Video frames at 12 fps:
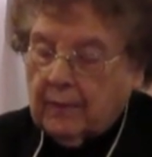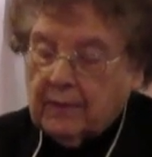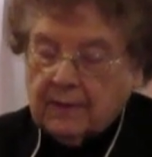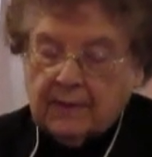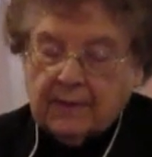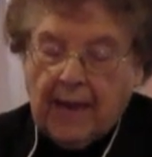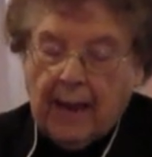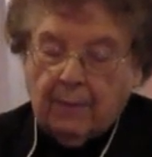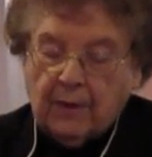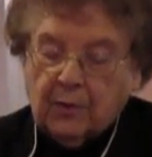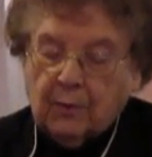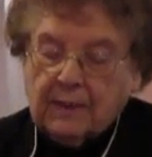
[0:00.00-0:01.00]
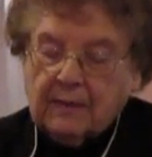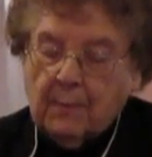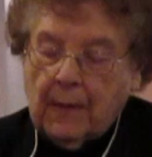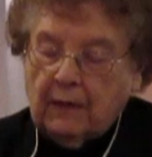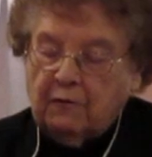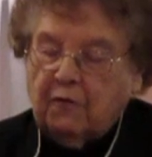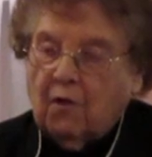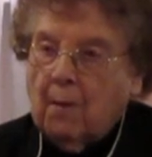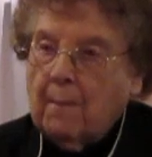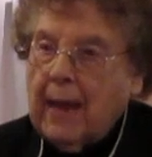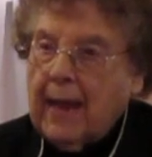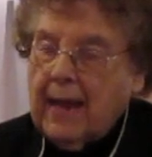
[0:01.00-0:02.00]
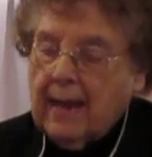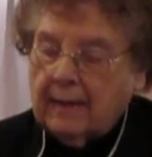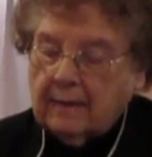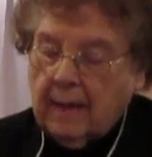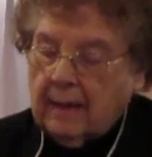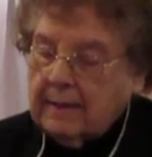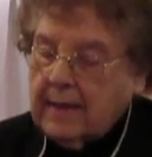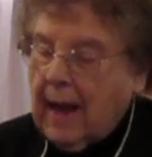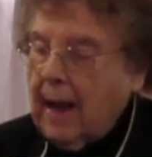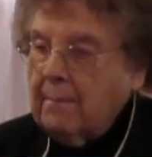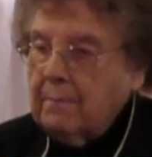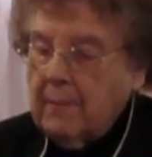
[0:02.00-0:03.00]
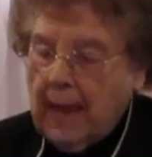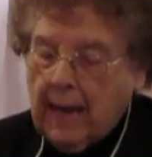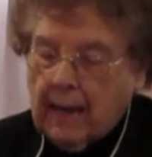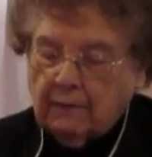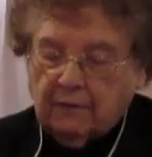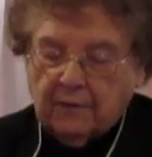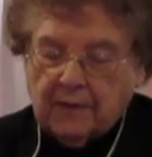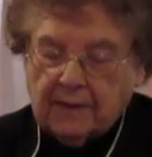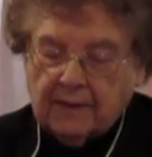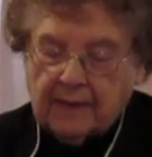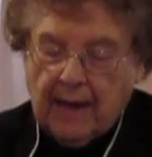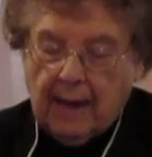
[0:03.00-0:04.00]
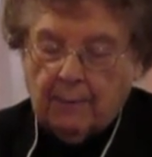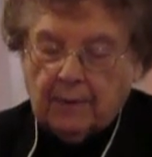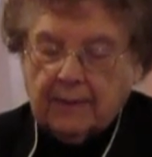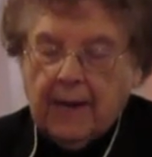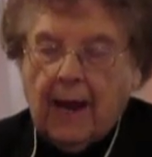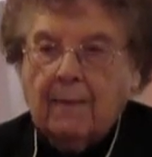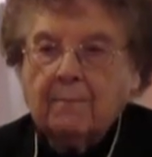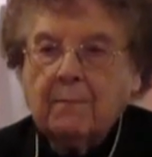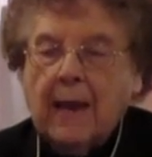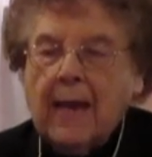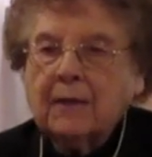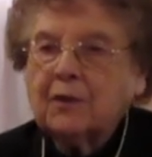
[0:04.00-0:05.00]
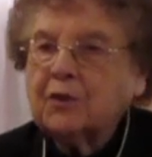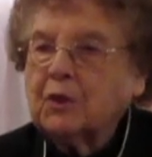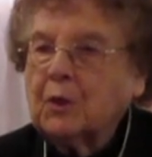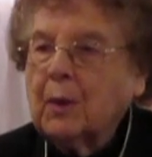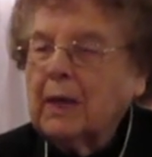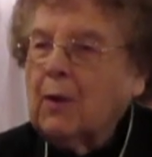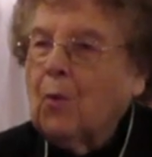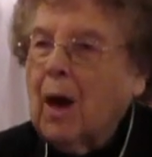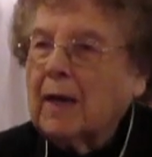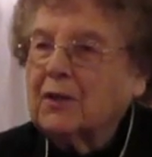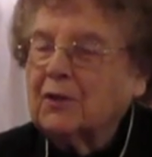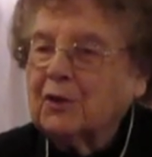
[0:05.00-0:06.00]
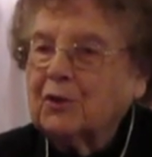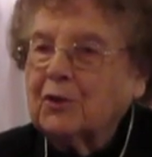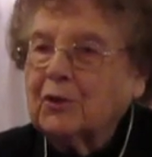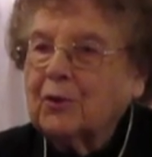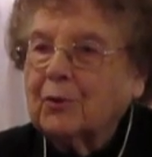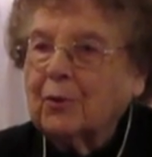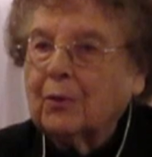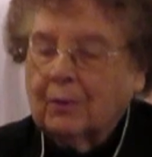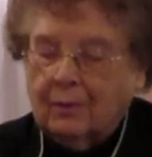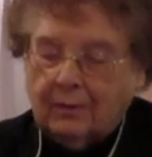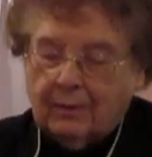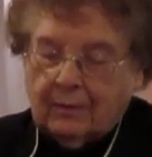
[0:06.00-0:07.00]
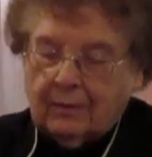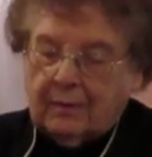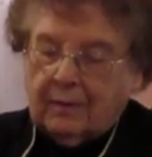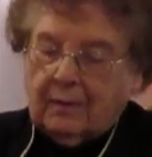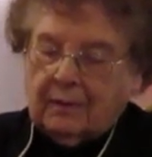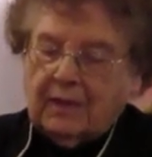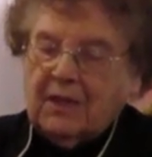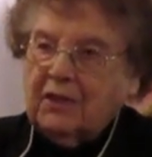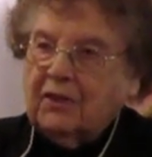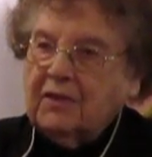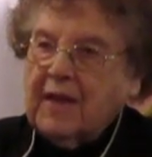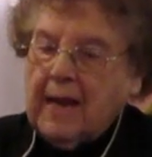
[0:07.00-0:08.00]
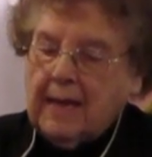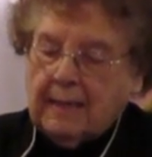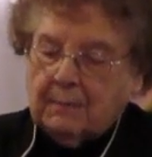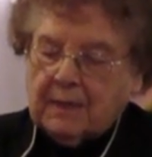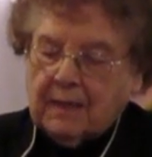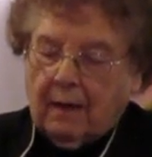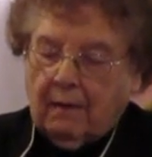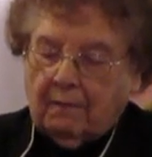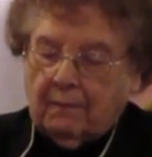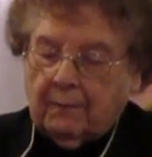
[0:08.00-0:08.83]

The Sabbath was made for man not man for the Sabbath, not man to do what he wanted to do, to entertain himself.